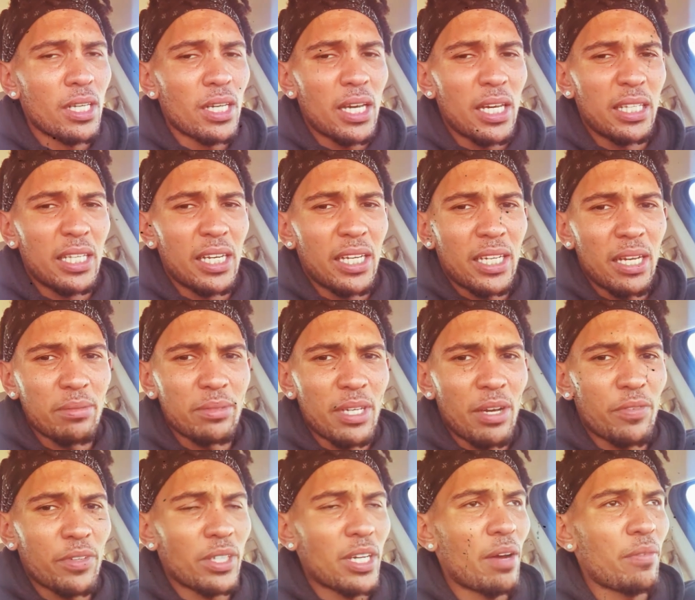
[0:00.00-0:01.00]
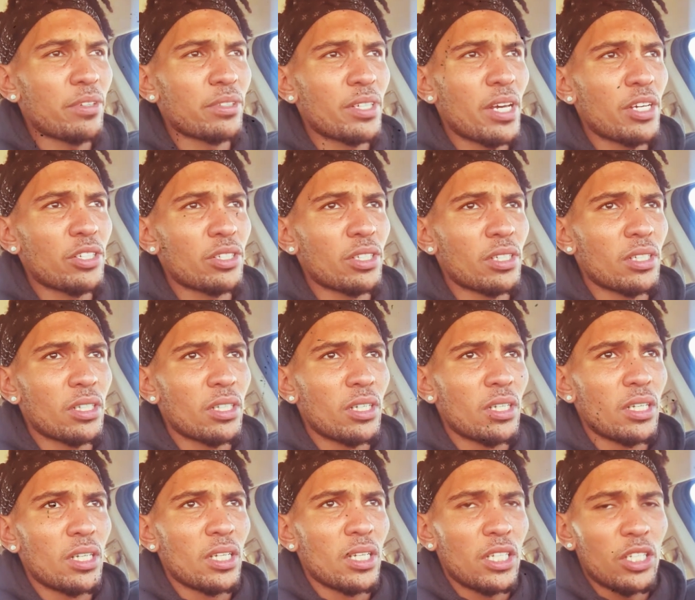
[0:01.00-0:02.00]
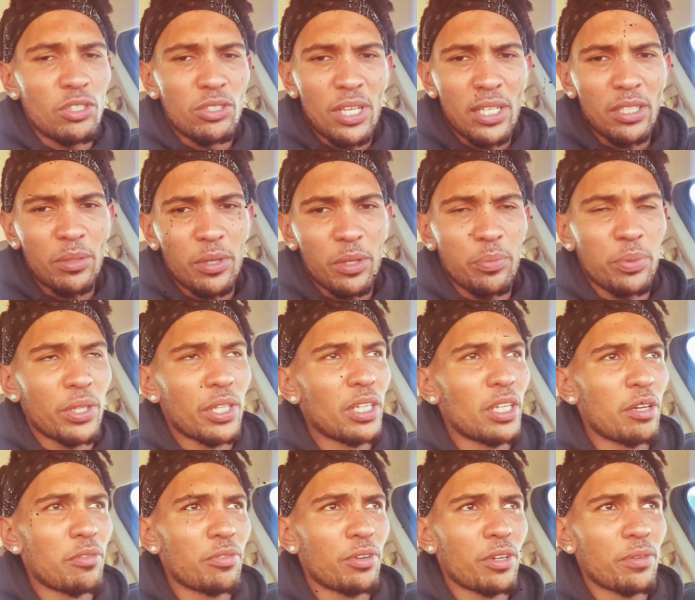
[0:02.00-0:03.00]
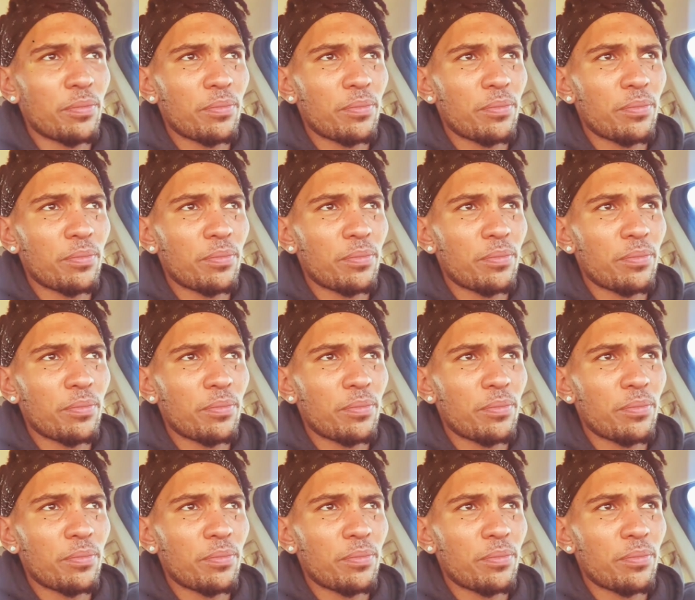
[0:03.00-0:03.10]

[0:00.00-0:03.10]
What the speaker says: And then it comes out of the conversation, you say something completely different.